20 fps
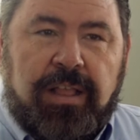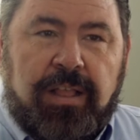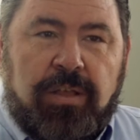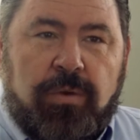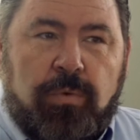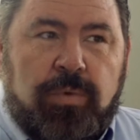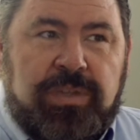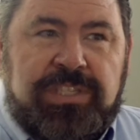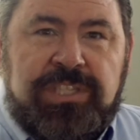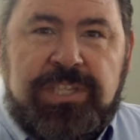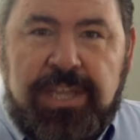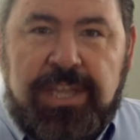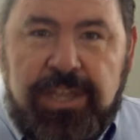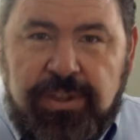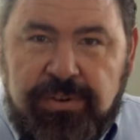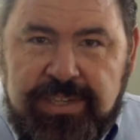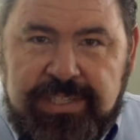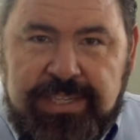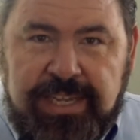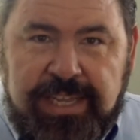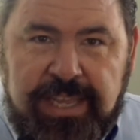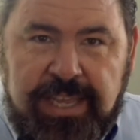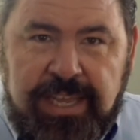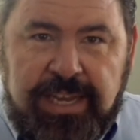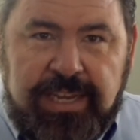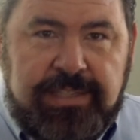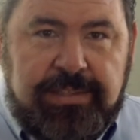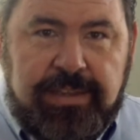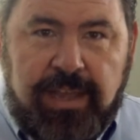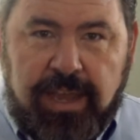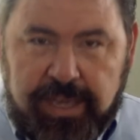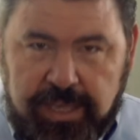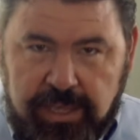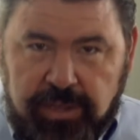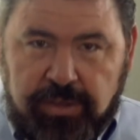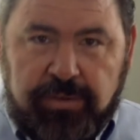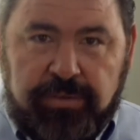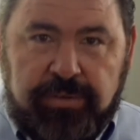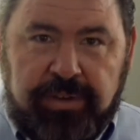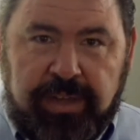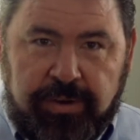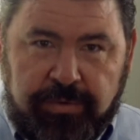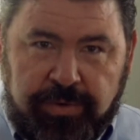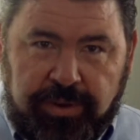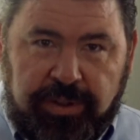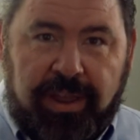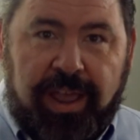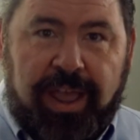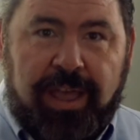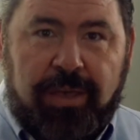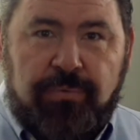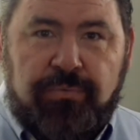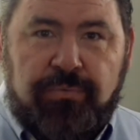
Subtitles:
What's cute as a kid is not cute in real life.